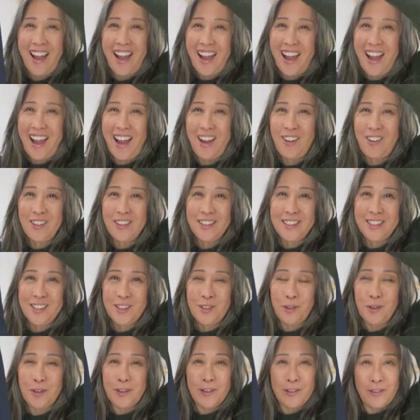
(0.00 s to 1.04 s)
I was
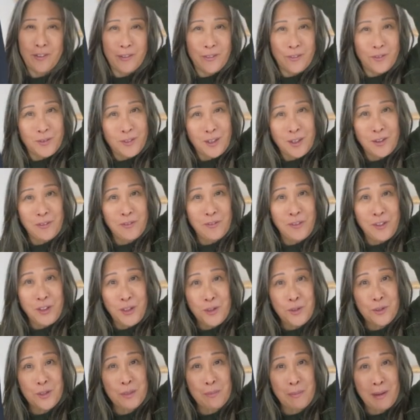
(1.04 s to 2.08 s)
sort of
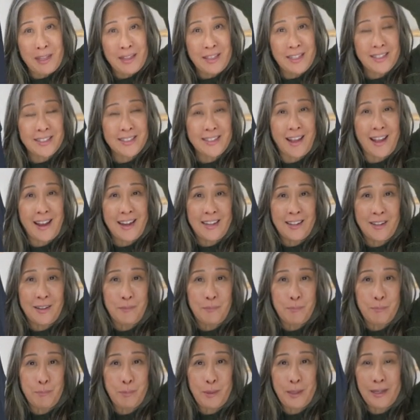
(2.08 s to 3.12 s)
confused by this
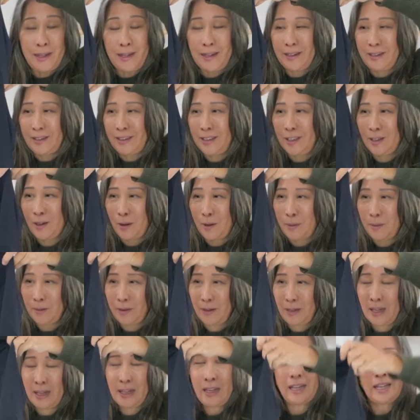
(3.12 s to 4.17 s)
item, but you know,
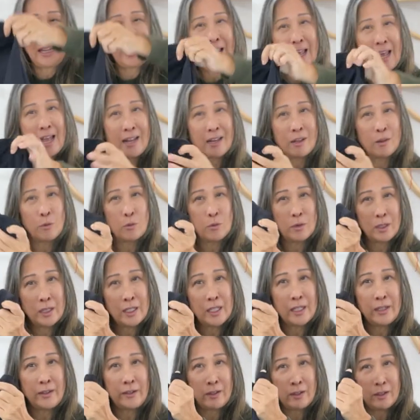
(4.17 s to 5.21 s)
it had a
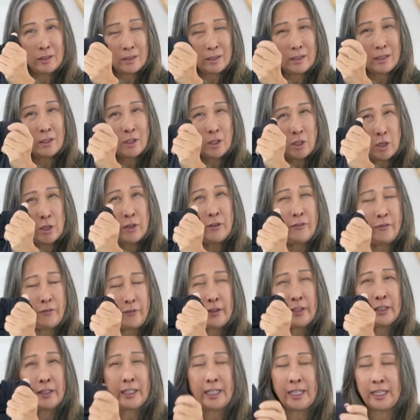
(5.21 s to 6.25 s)
really good
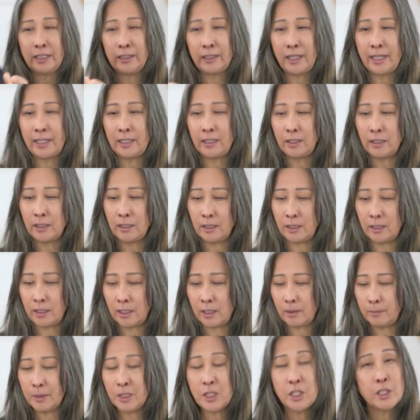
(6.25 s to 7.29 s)
feeling, like
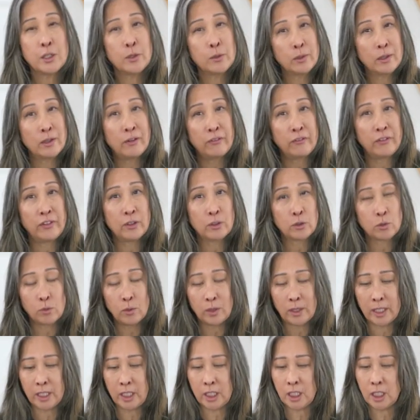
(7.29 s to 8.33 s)
the material feels
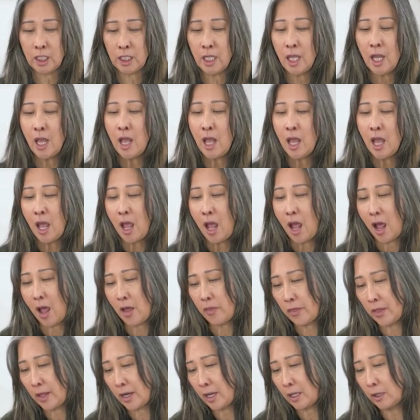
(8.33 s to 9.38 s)
really good.
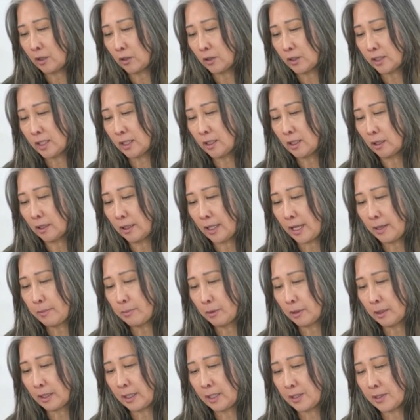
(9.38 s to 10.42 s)
And then I looked at the
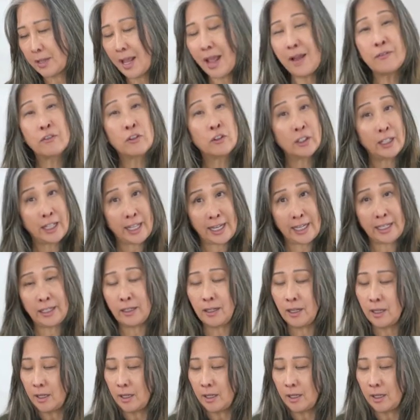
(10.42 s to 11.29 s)
label and it's Everlane.